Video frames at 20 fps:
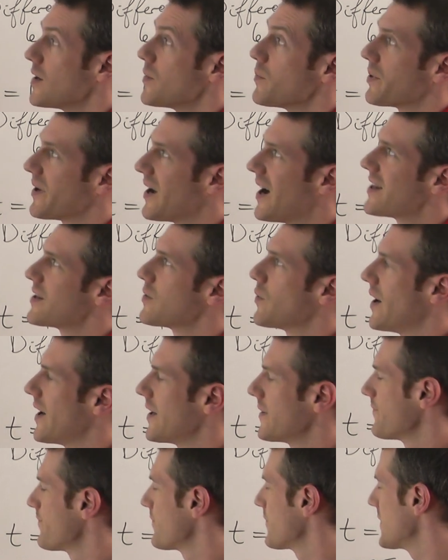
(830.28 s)
But either
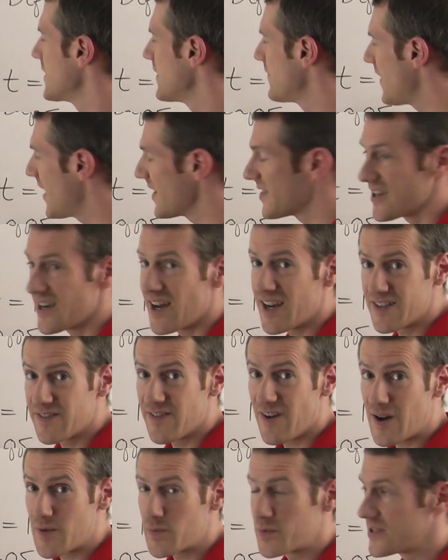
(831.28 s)
way, you find the
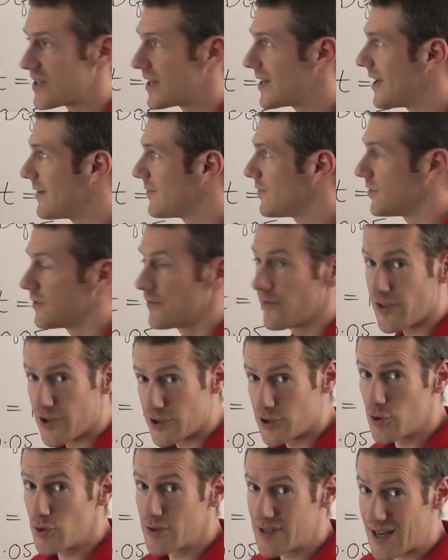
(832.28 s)
95% level for the
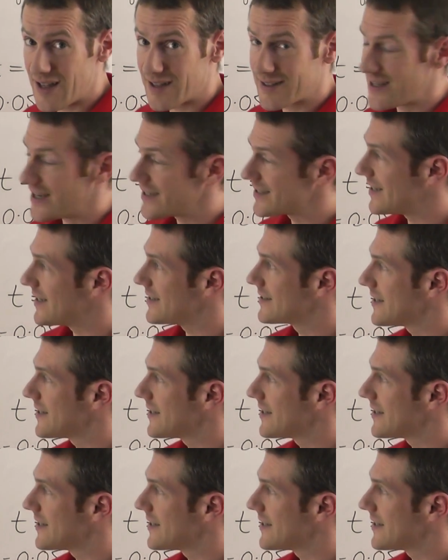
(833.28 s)
two-tailed test, let's